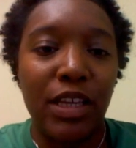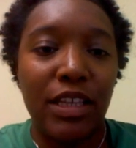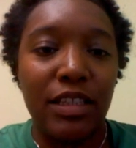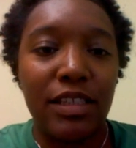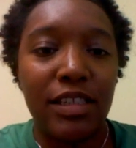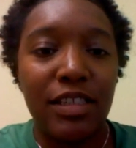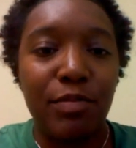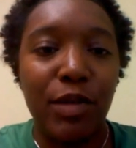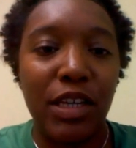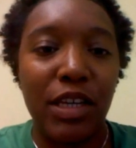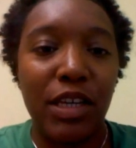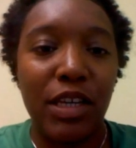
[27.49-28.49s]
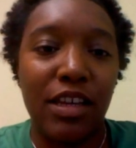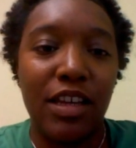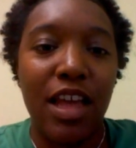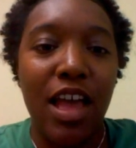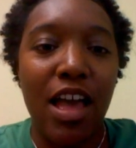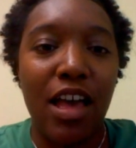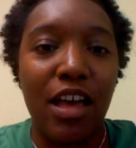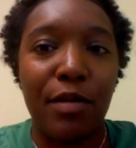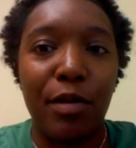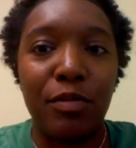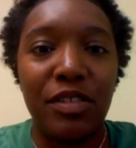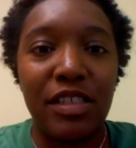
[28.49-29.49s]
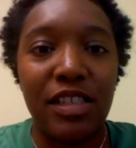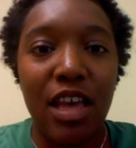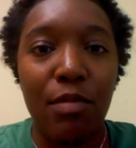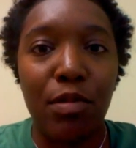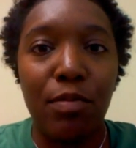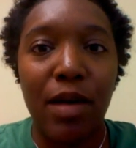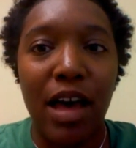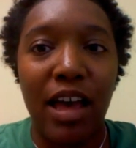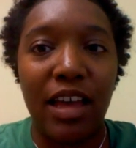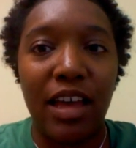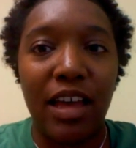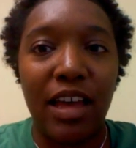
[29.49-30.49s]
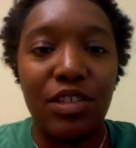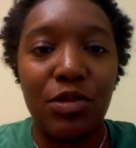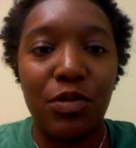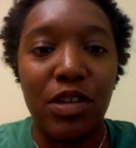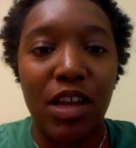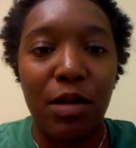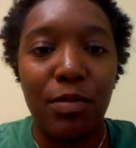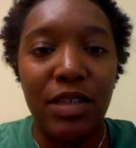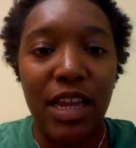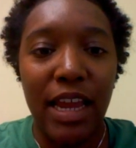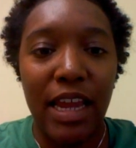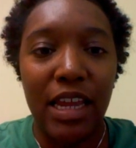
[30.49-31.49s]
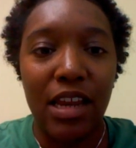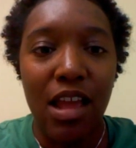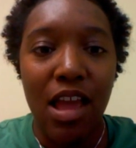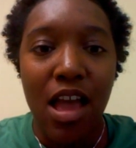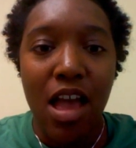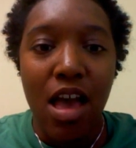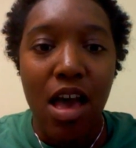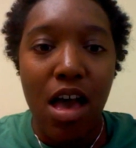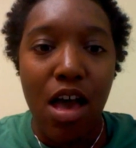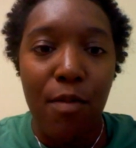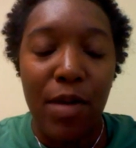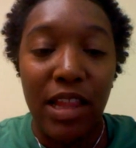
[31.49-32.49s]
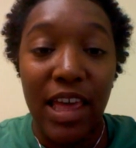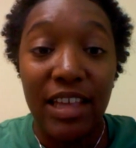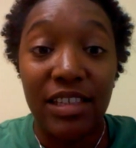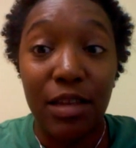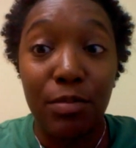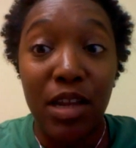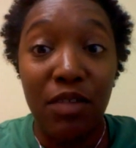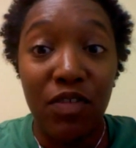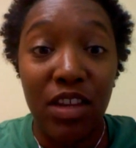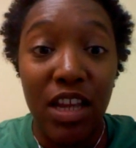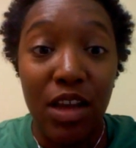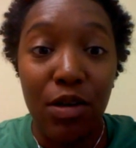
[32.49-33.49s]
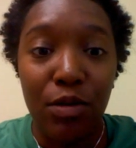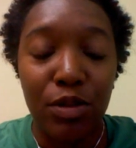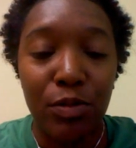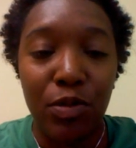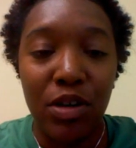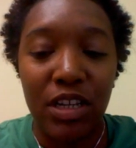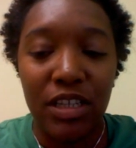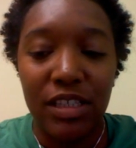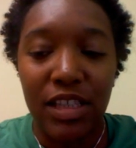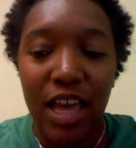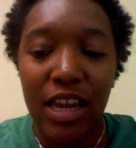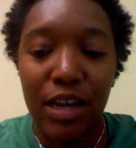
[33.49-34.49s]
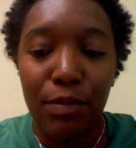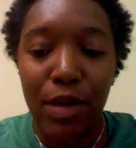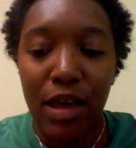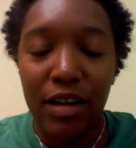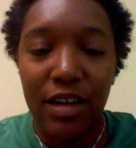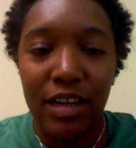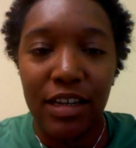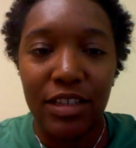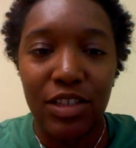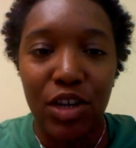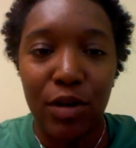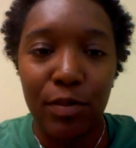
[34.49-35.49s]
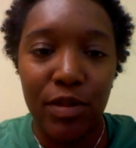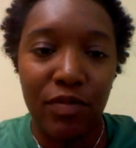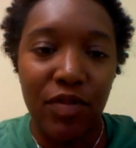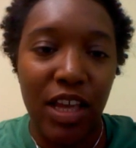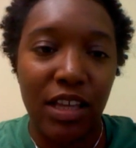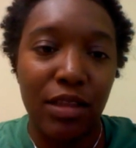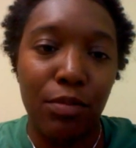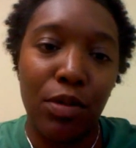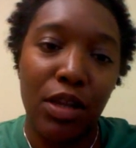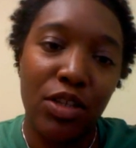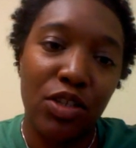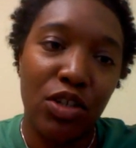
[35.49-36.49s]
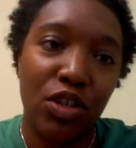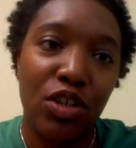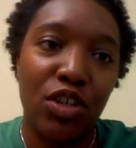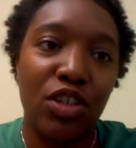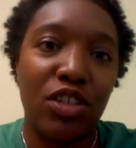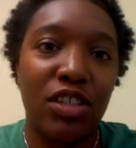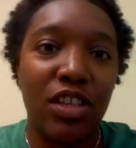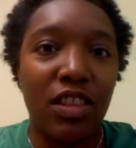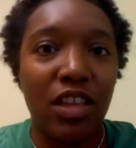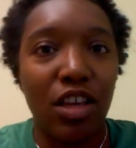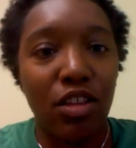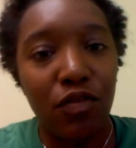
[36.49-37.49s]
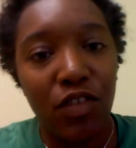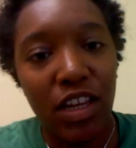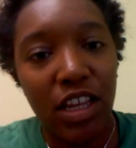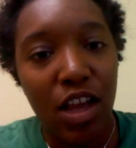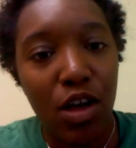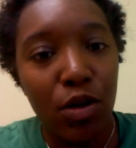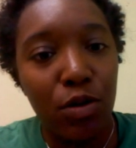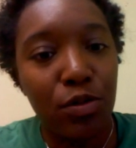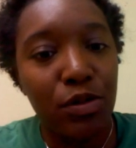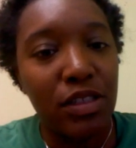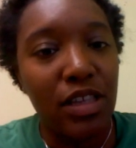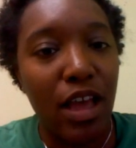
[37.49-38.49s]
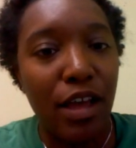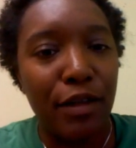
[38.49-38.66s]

it's Tamika. I was just coming by to do an update. My last update video, I was pretty excited about it in terms of like the pictures and the other videos.